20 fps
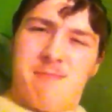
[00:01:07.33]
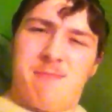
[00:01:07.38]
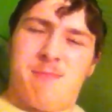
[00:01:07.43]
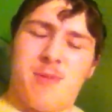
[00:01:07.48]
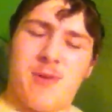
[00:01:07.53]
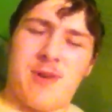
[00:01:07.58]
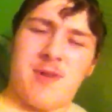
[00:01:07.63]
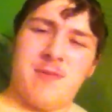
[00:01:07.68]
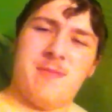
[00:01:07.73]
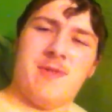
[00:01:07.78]

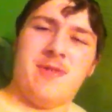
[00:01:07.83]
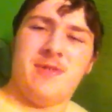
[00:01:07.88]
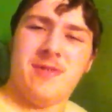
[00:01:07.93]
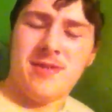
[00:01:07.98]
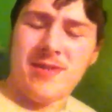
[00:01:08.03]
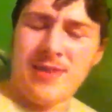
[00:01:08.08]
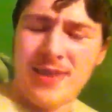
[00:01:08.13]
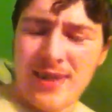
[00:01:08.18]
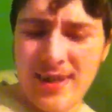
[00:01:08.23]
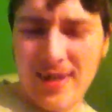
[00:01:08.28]
pretty much,
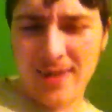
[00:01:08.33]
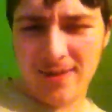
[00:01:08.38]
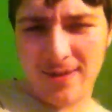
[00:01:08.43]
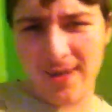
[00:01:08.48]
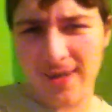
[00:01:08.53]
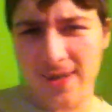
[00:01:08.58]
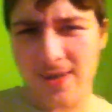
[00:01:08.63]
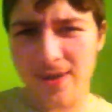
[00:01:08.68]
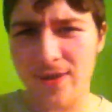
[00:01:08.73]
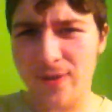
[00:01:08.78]
like, I
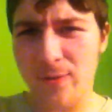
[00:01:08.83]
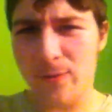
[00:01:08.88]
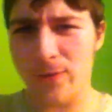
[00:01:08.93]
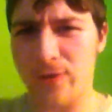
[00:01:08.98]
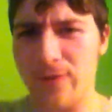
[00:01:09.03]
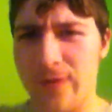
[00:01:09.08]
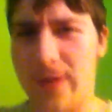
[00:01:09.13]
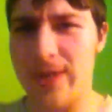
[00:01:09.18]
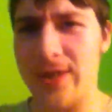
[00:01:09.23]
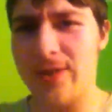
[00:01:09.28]
think I already went
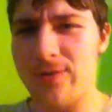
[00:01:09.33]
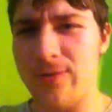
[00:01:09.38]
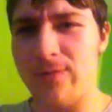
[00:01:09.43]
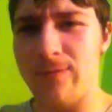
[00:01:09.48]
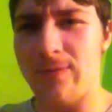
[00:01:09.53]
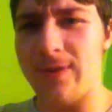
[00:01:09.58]
over this,